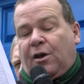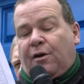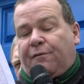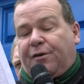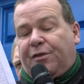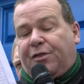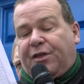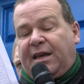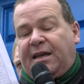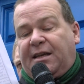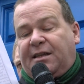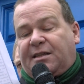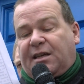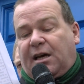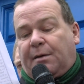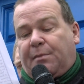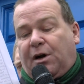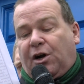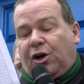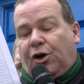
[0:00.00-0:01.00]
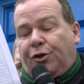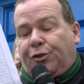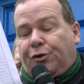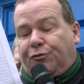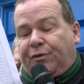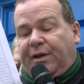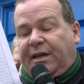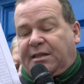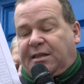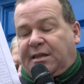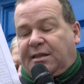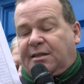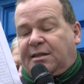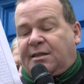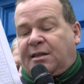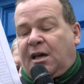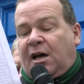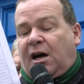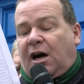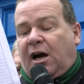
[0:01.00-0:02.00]
For these, among other
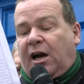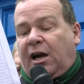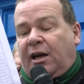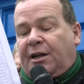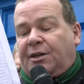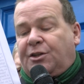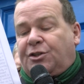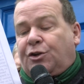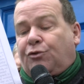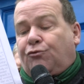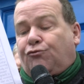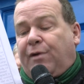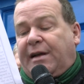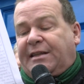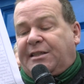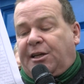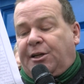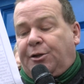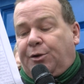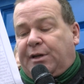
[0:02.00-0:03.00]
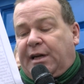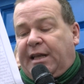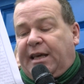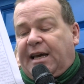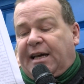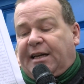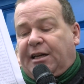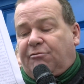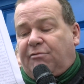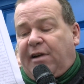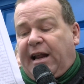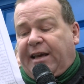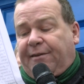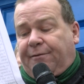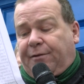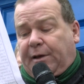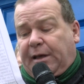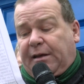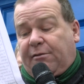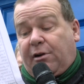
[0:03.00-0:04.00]
reasons, Ireland resolutely and
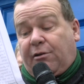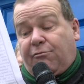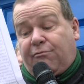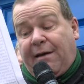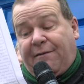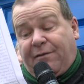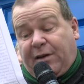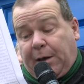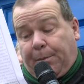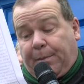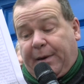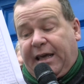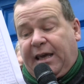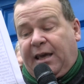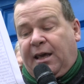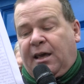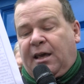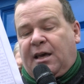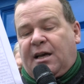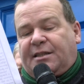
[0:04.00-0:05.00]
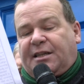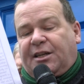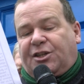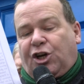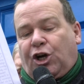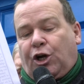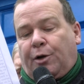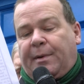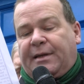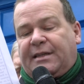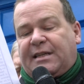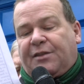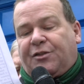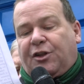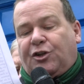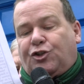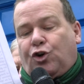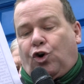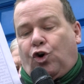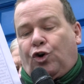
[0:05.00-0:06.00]
irrevocably determined at
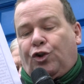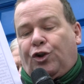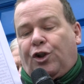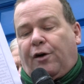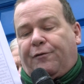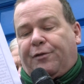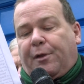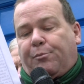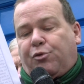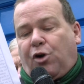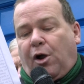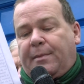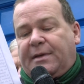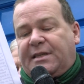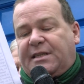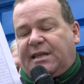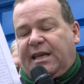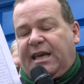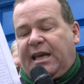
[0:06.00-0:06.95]
the dawn of the promised